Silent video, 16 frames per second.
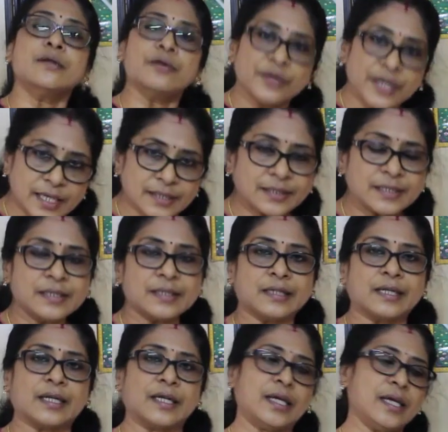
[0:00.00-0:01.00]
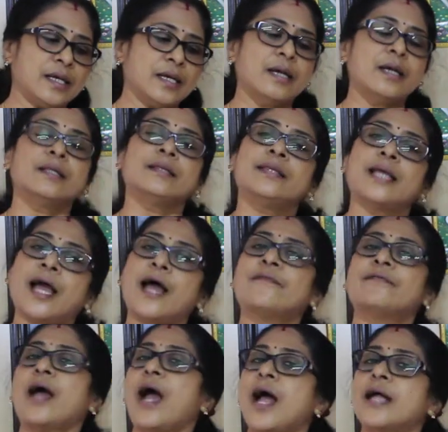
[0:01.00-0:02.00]
recently they
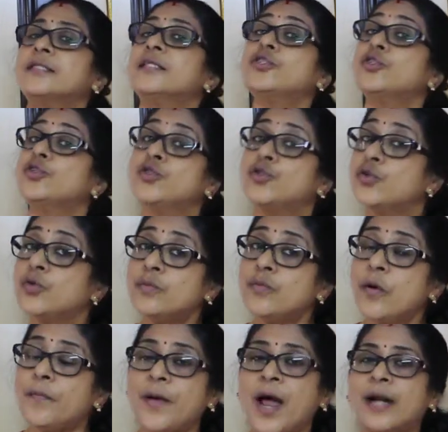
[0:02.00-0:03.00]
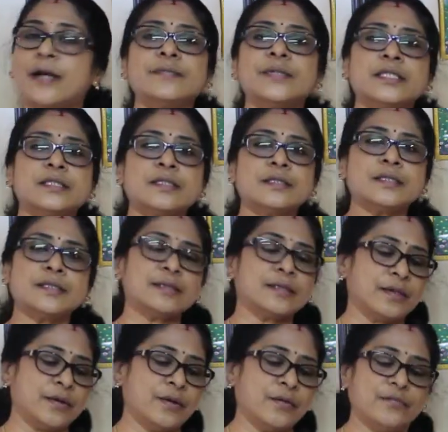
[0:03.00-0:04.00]
have added two more
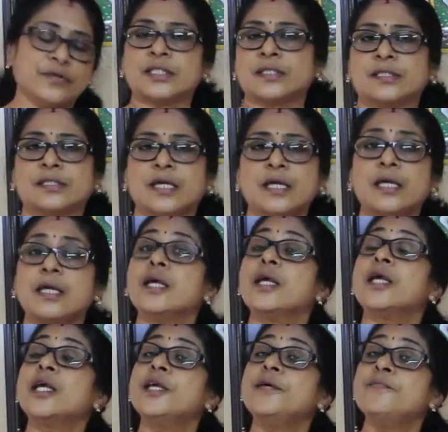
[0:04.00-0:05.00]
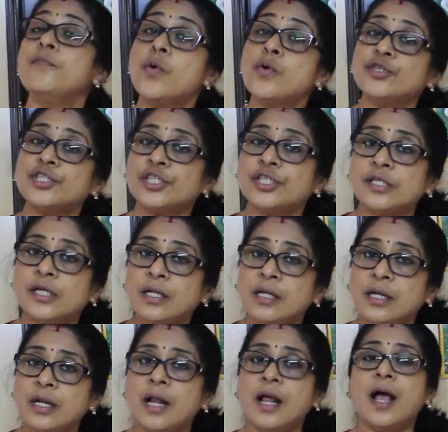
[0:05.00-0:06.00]
parameters, which is the
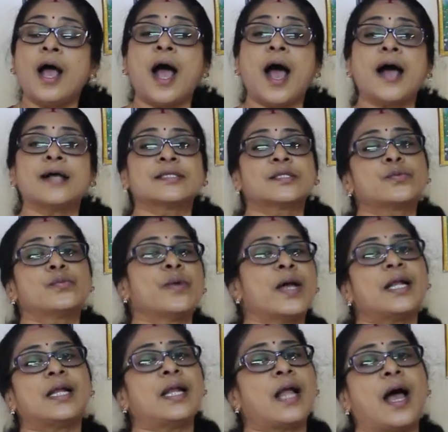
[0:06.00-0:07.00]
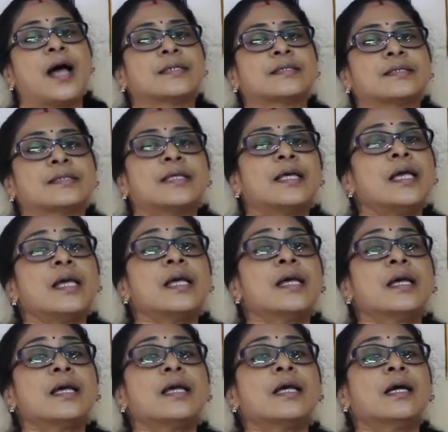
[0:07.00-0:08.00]
emotional as well as the
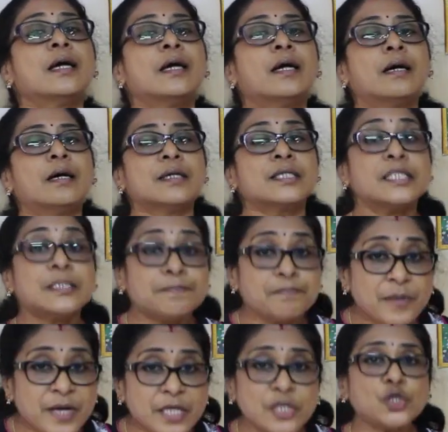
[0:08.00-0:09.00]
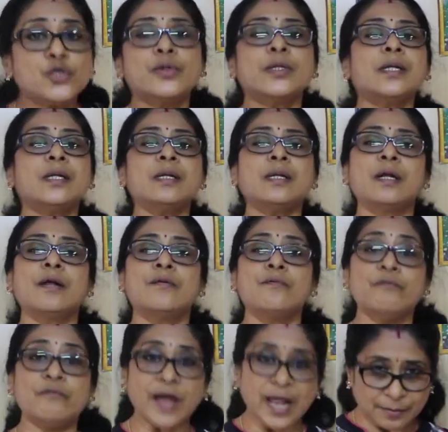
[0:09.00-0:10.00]
spiritual
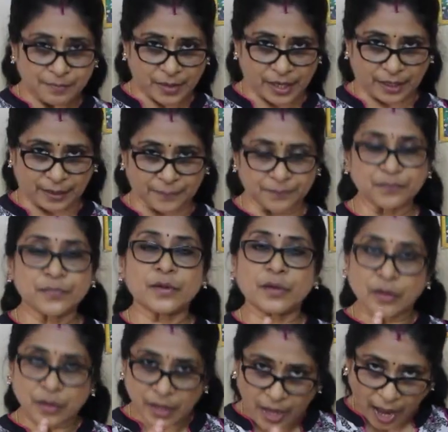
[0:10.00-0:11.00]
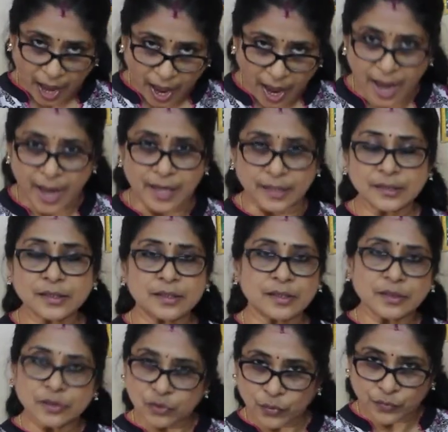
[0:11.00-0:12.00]
well-being. And
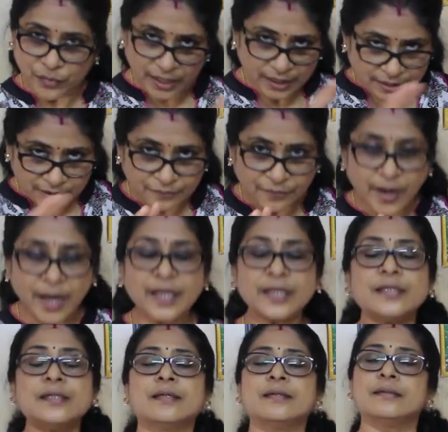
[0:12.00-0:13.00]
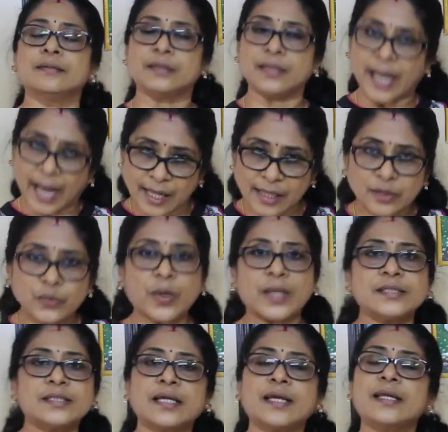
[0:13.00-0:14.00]
so we define health
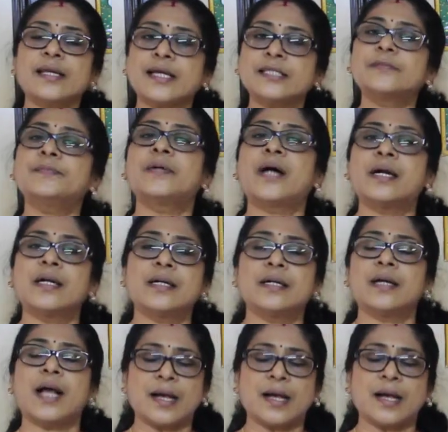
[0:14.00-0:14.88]
once again as per